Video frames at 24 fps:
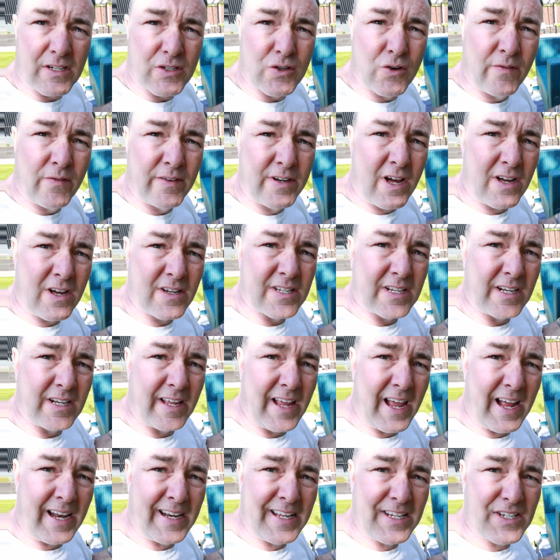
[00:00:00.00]
covered
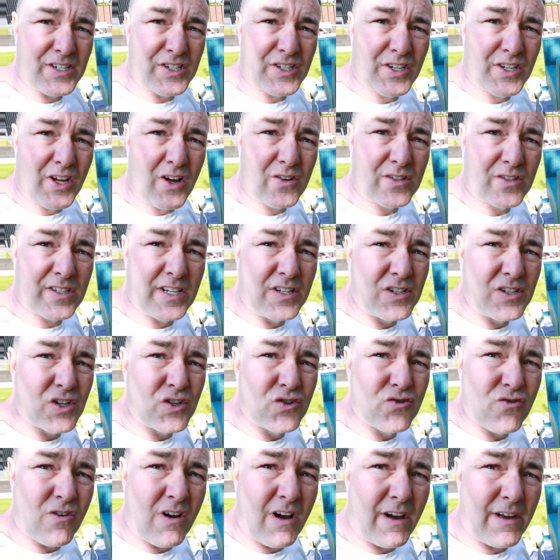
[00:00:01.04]
nicely, and it's starting to
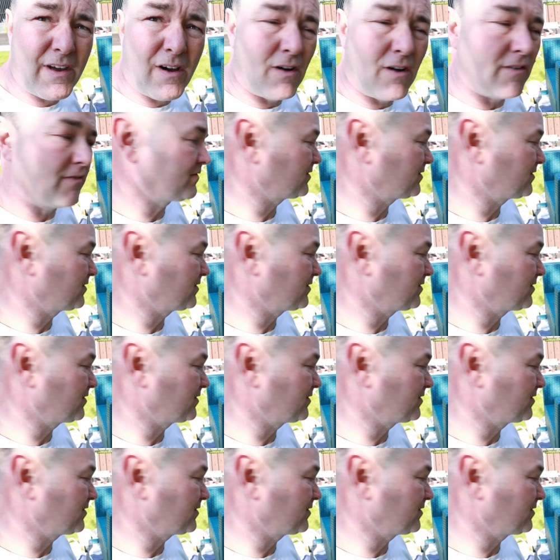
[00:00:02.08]
dry off.